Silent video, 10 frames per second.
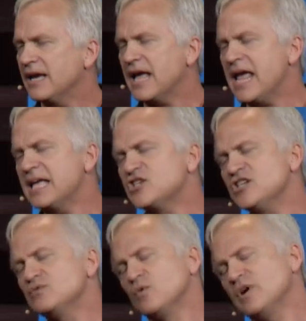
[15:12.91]
And
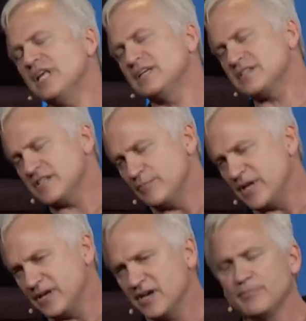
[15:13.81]
she's wanting a
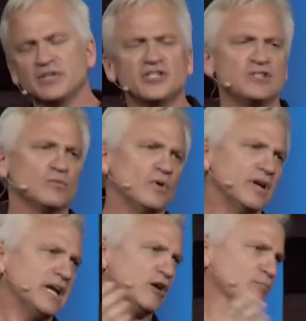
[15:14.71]
sippy cup, and she's
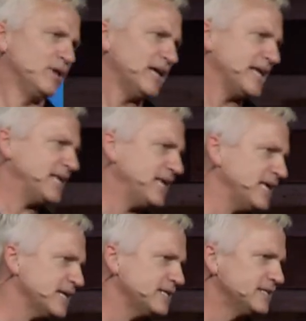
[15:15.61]
wanting her
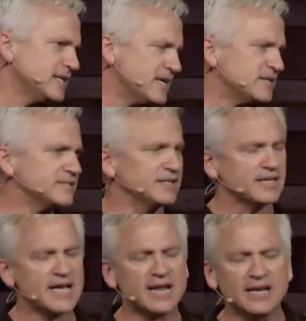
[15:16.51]
blankie, and this and
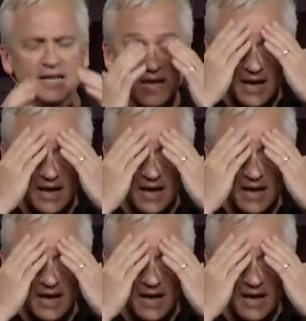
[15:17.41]
that. And